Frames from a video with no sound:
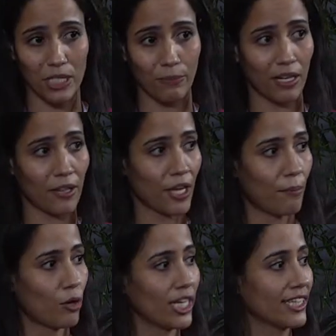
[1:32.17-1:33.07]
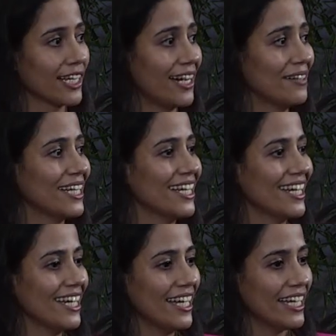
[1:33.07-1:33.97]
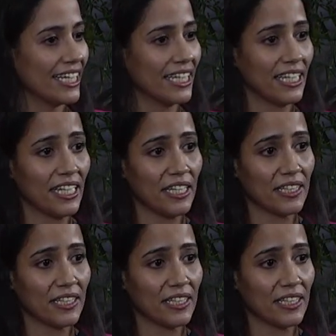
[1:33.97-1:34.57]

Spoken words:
to share my personal experience